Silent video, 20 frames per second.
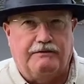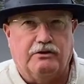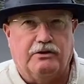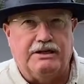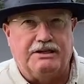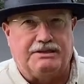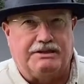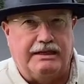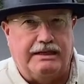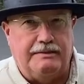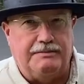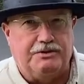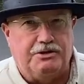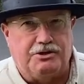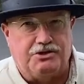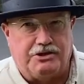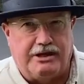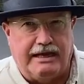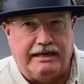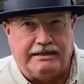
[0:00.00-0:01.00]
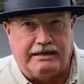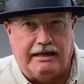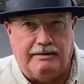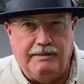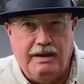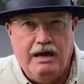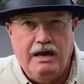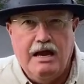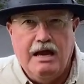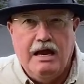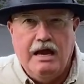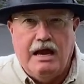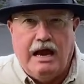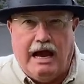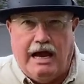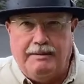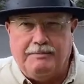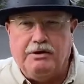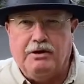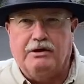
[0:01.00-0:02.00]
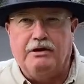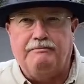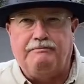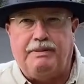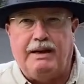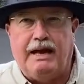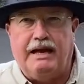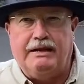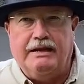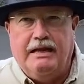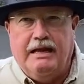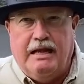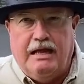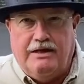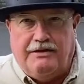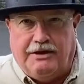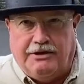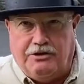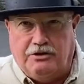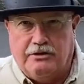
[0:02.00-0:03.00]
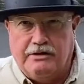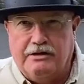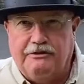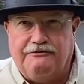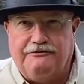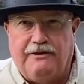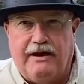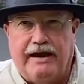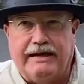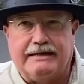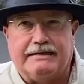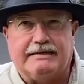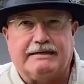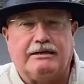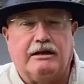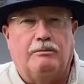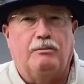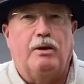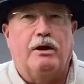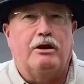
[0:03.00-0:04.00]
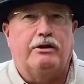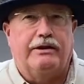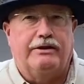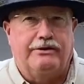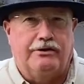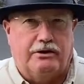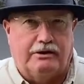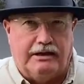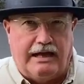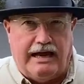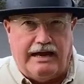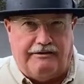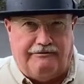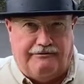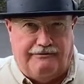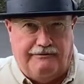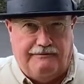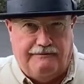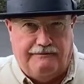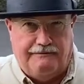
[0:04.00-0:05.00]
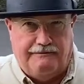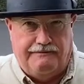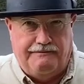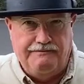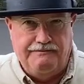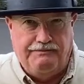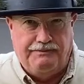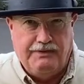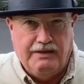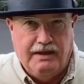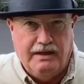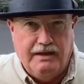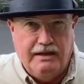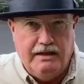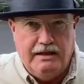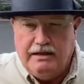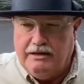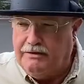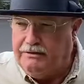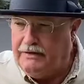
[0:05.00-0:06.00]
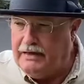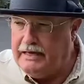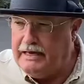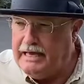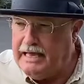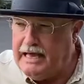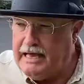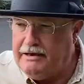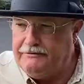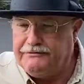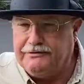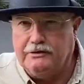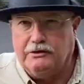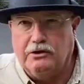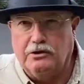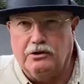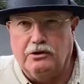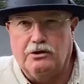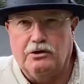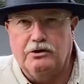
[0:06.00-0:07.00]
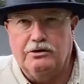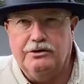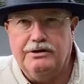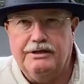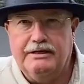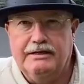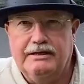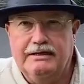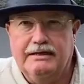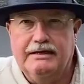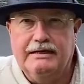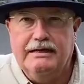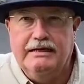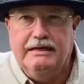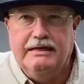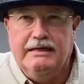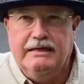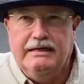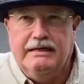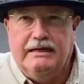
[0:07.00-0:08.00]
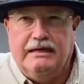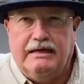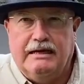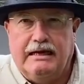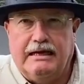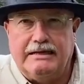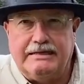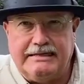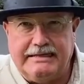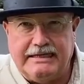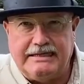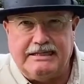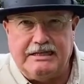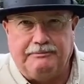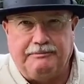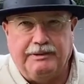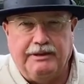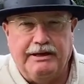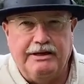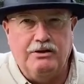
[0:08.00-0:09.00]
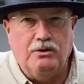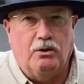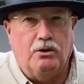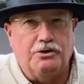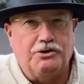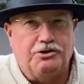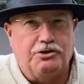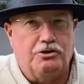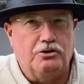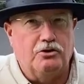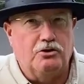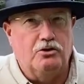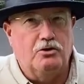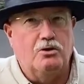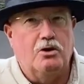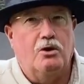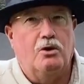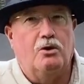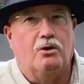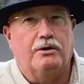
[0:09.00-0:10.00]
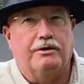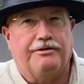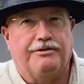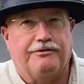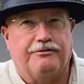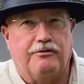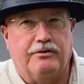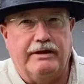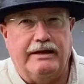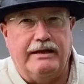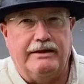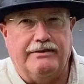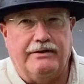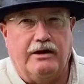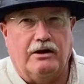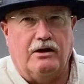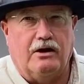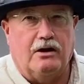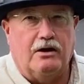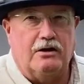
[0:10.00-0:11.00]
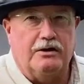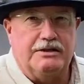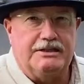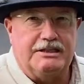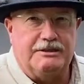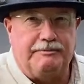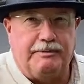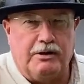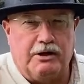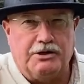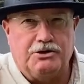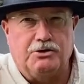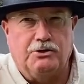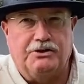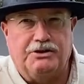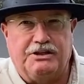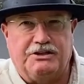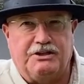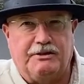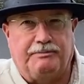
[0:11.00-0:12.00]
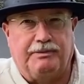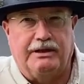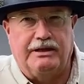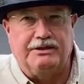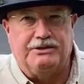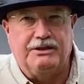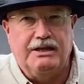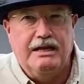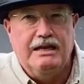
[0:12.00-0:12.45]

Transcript: really seems to shake them. I'm going to bet that you're going to find somewhere in their life they have learned a discipline or two or three. There are spiritual disciplines